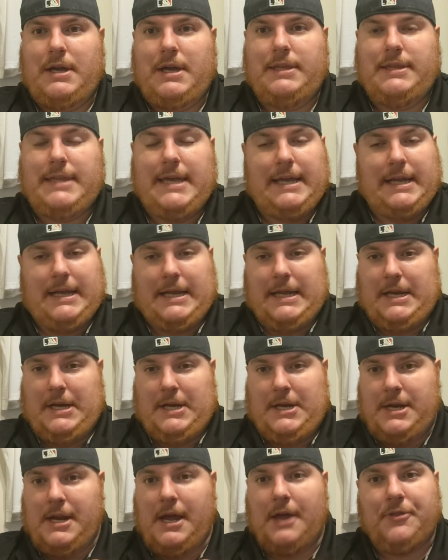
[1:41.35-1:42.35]
They get
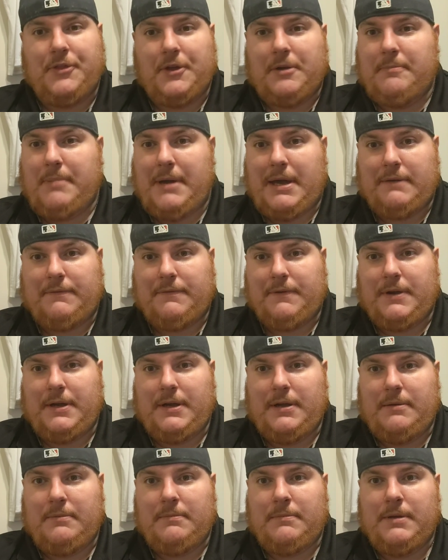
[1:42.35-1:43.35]
nothing back for
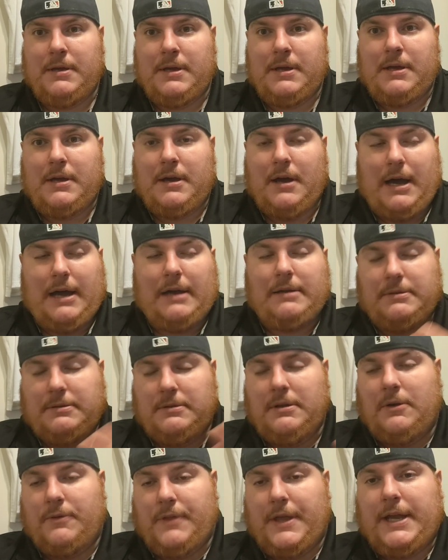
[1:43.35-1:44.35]
him.
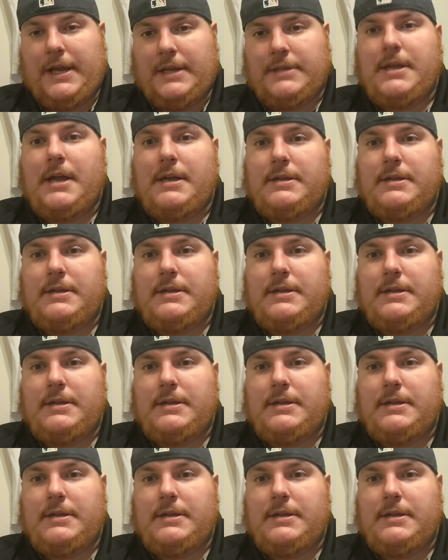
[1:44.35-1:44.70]
No, they got